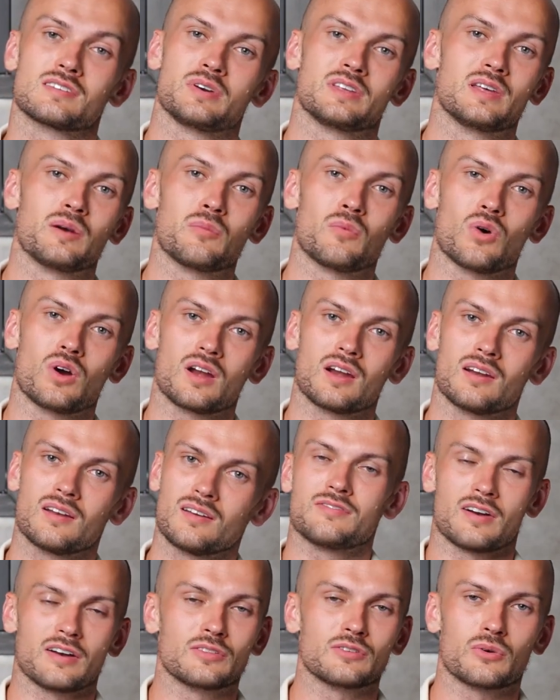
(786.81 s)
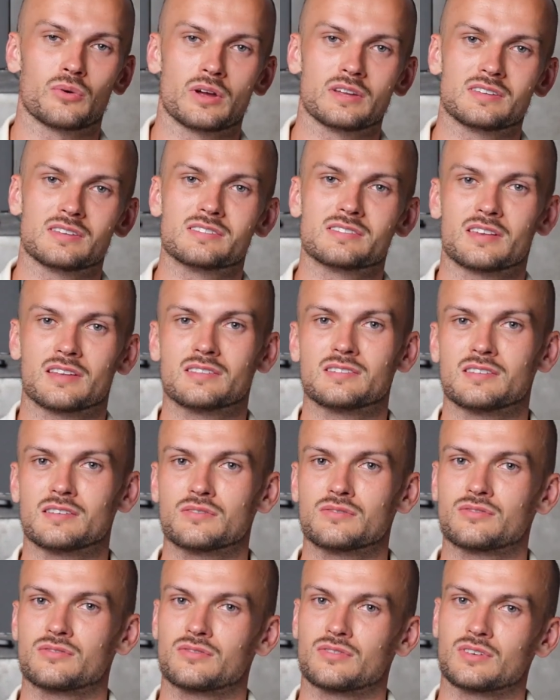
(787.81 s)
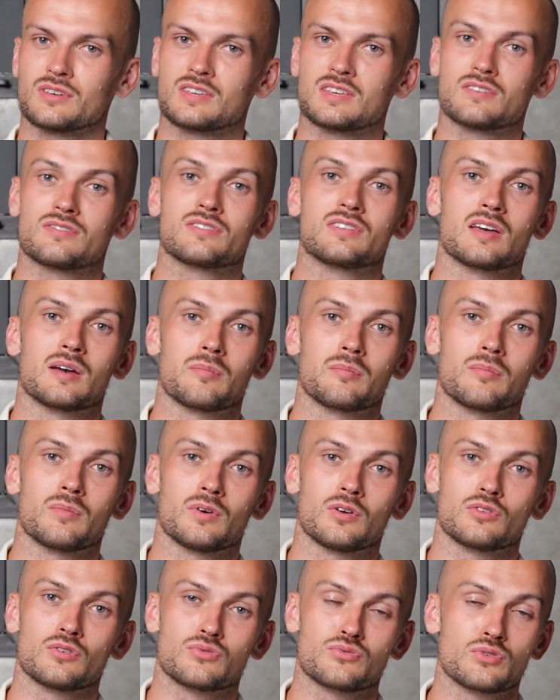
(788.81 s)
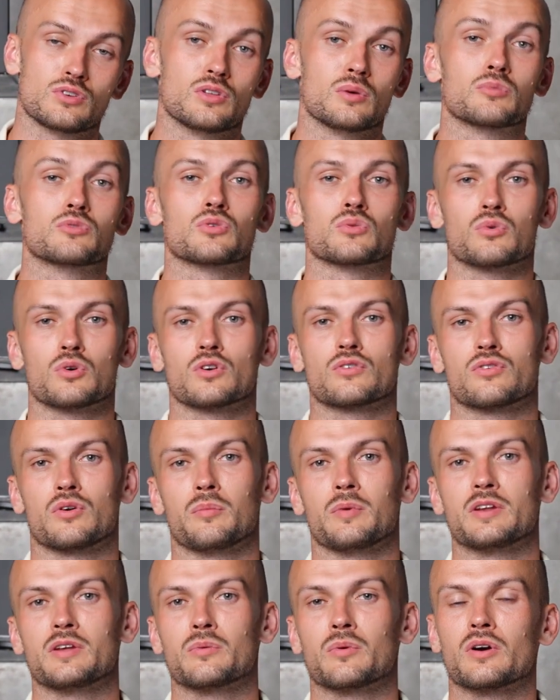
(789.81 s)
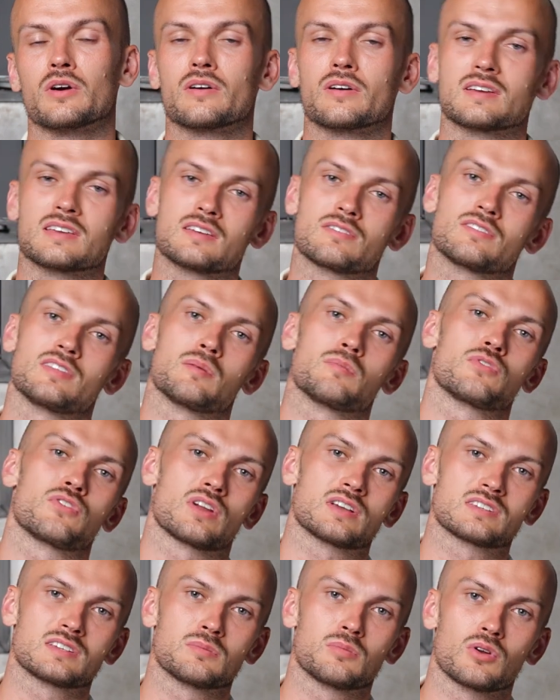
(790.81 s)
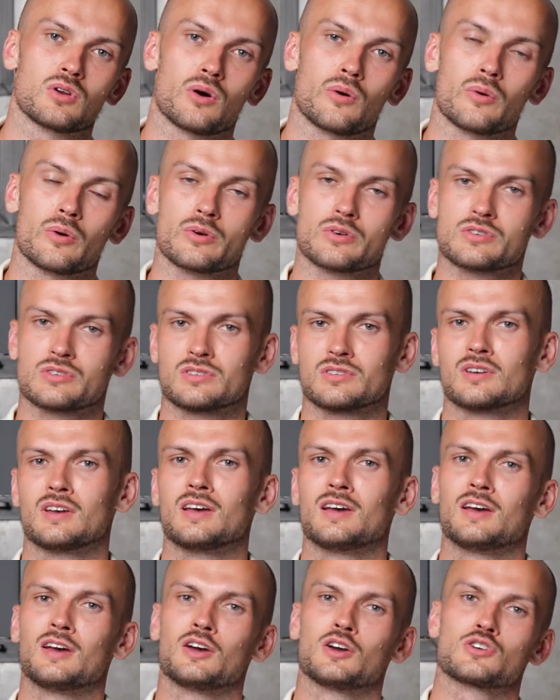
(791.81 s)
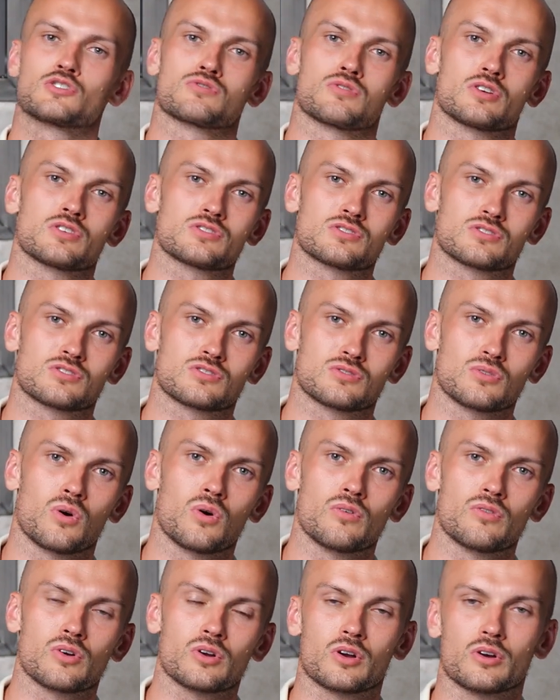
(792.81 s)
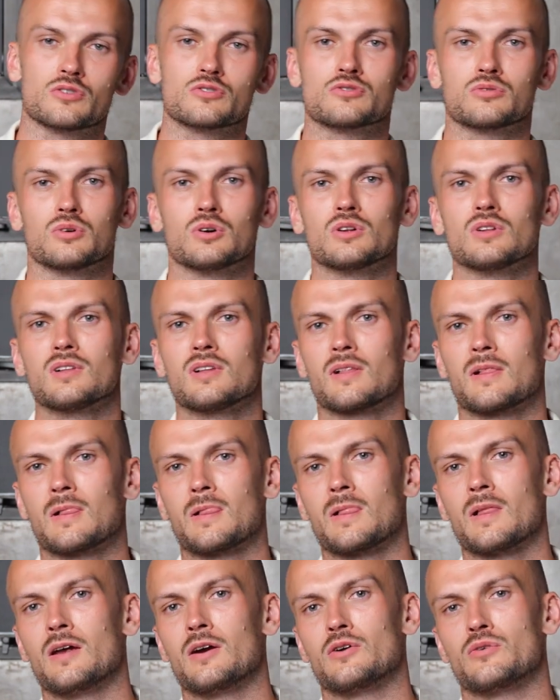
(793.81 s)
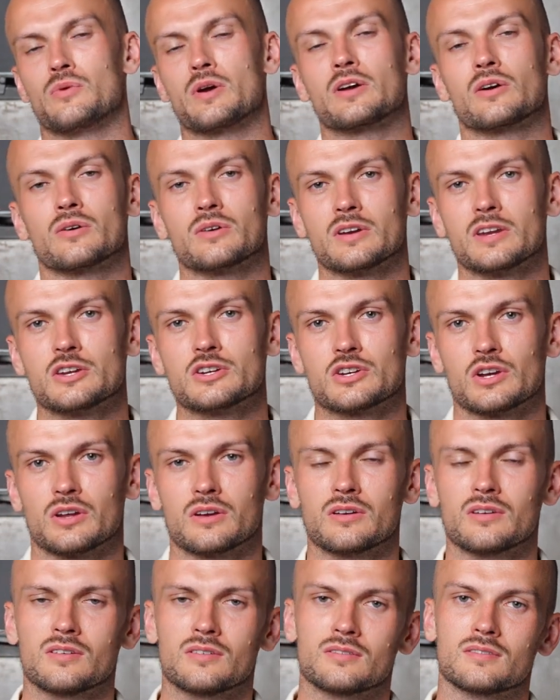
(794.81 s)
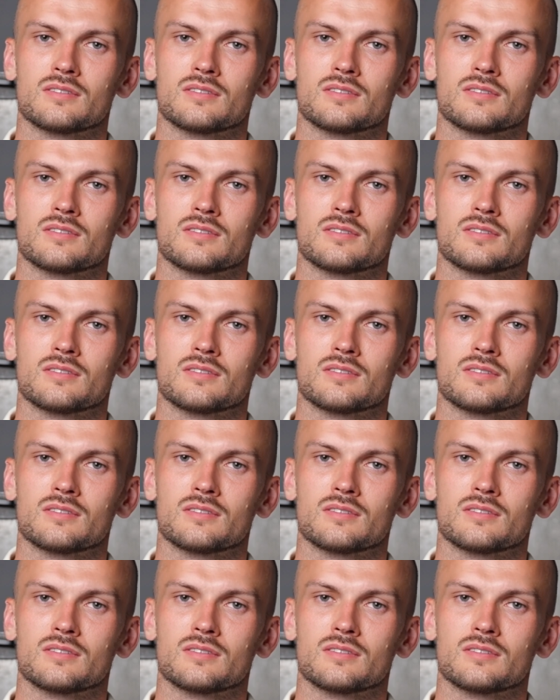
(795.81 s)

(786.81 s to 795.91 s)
Pay them well, find the right incentive, give them the freedom to work from anywhere, give them flexible hours, trust over control, recognition,